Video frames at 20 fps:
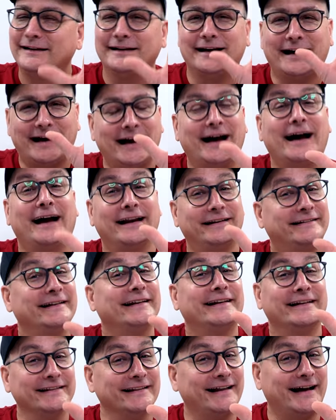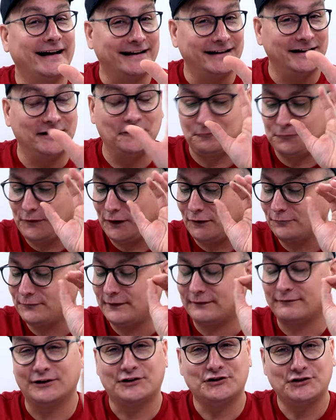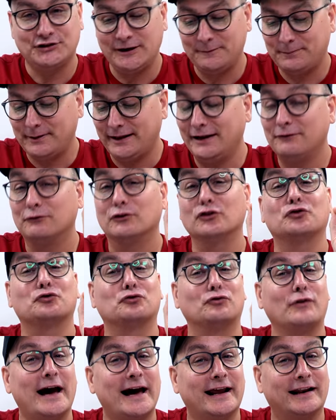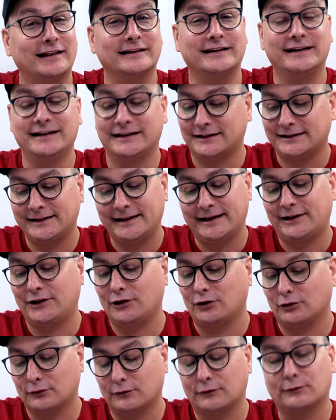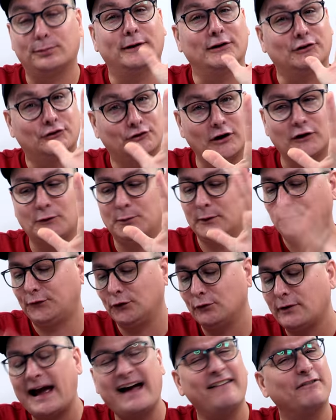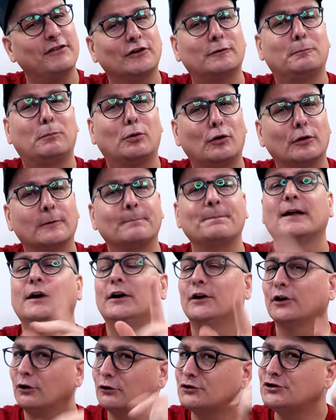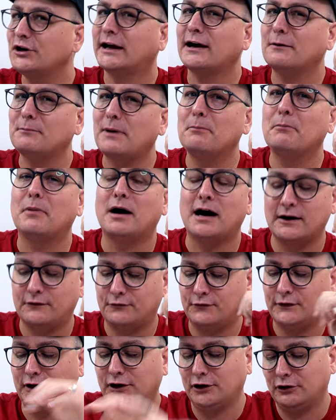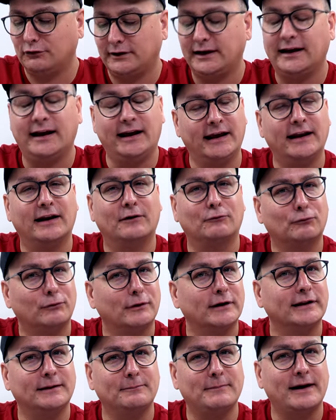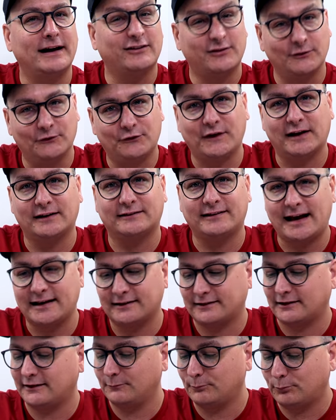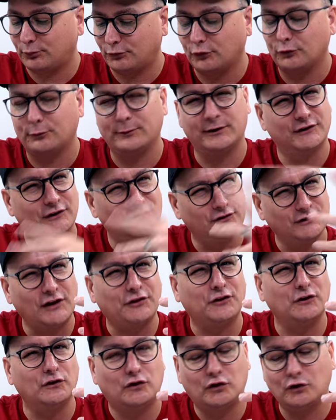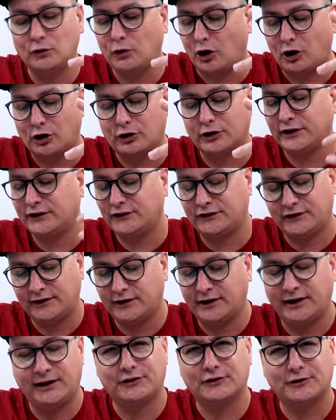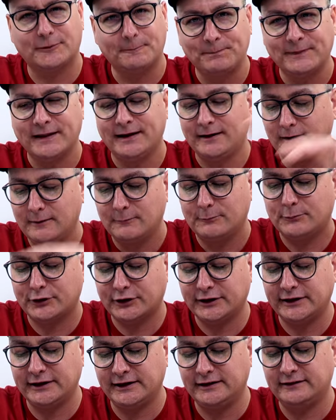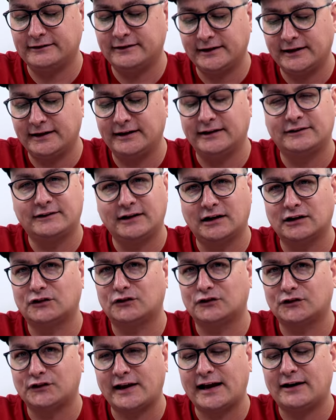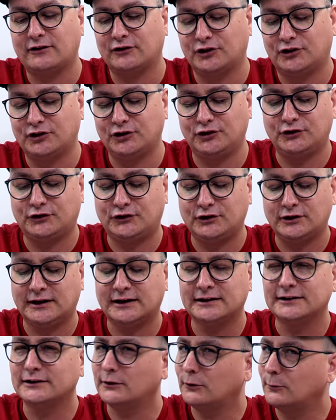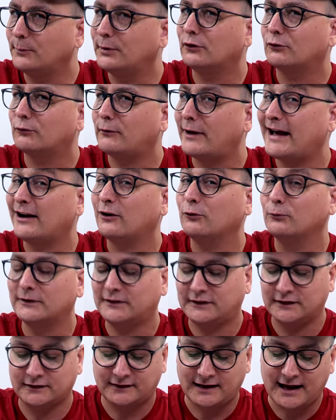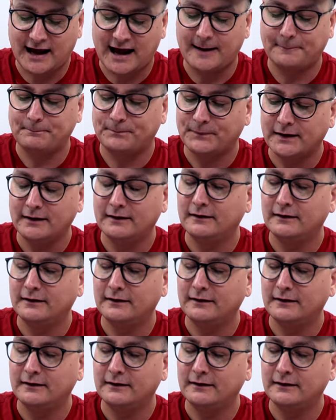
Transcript: I didn't like it. It felt very cheap and it was rattly and clanky all over the place. Trust me, if you have this board, go check out my mod video and it really makes some fantastic improvements. It's nothing too hard, easy either. Pretty easy and it does sound good. You still get a little bit of rattle with this guy.